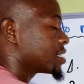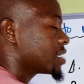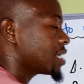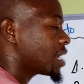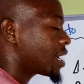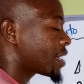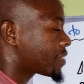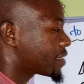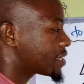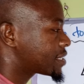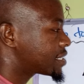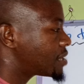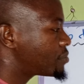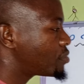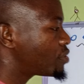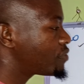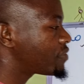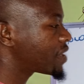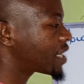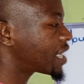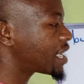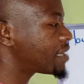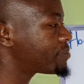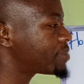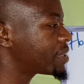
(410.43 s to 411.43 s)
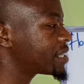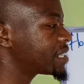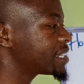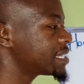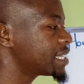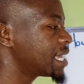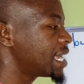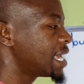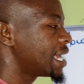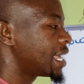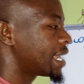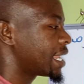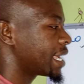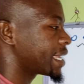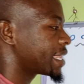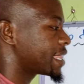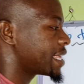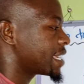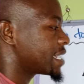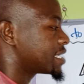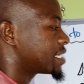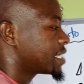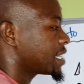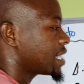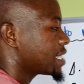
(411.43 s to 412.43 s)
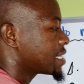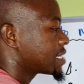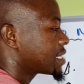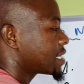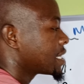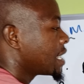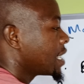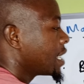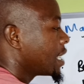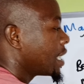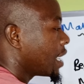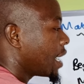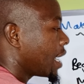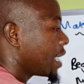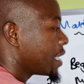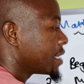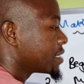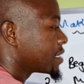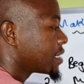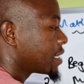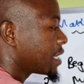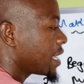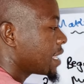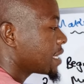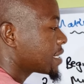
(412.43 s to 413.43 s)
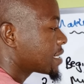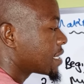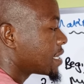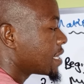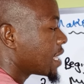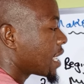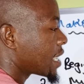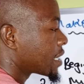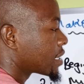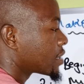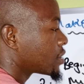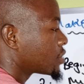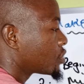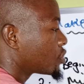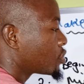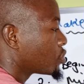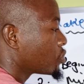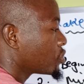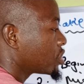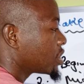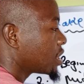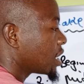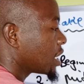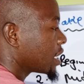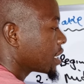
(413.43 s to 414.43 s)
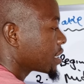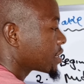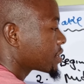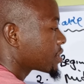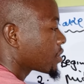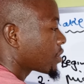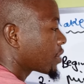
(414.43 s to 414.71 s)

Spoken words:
Yeah, there's some of the company, like their shares is less than 2 shillings.